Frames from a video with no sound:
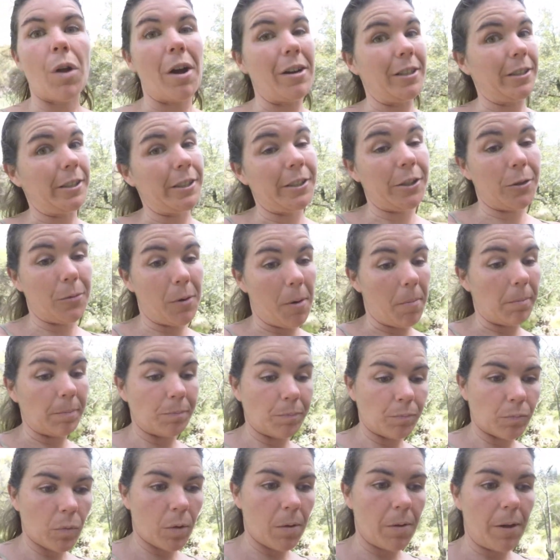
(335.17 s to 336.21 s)
Another one
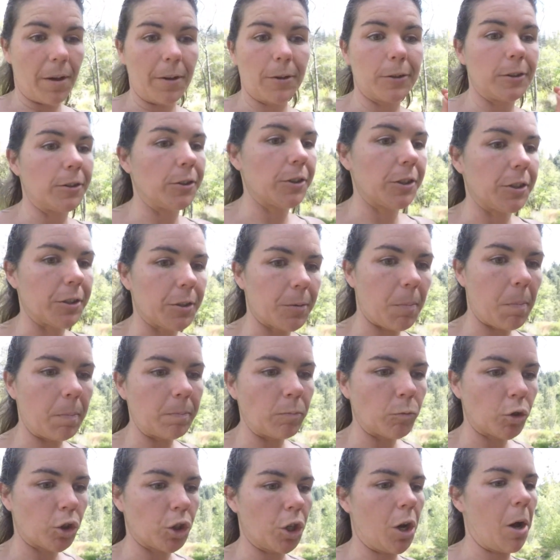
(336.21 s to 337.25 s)
that you can just
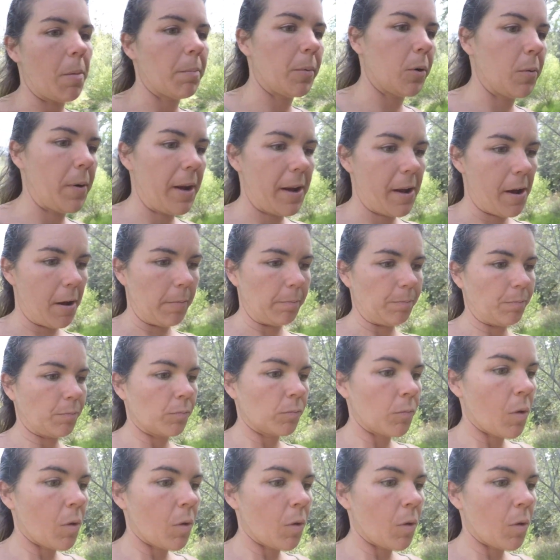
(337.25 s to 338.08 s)
chomp away on.